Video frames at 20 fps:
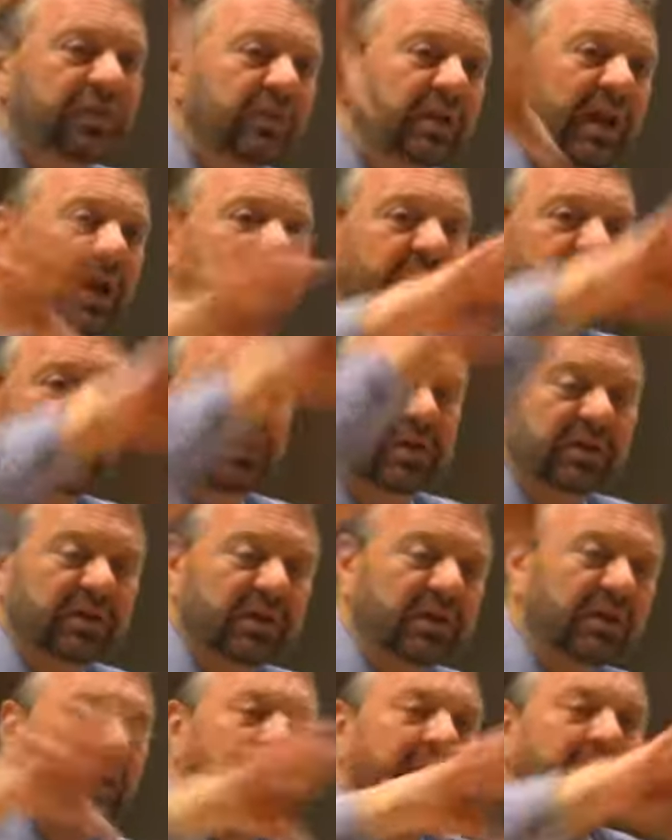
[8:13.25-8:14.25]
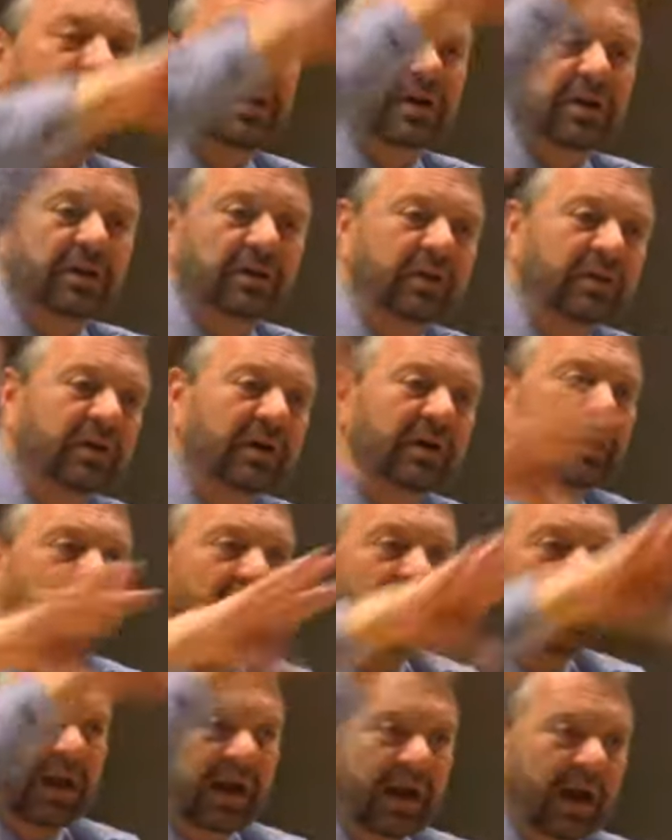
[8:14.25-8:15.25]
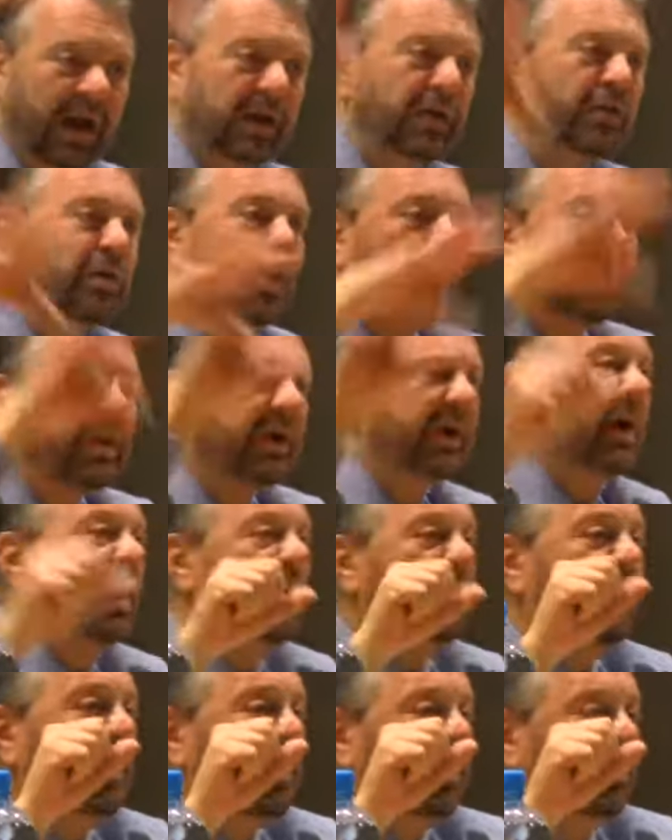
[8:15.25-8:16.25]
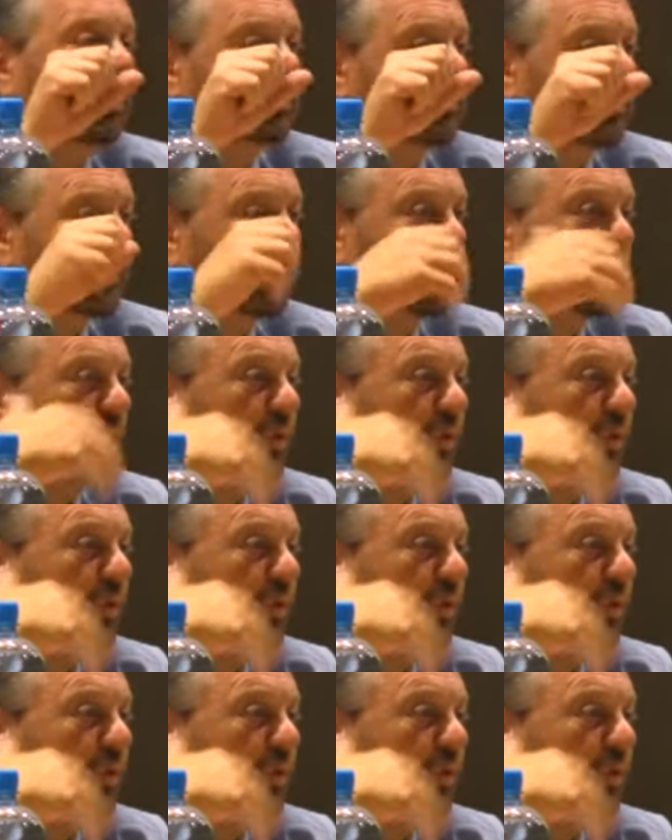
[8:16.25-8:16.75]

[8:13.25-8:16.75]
States and Canadian economic area.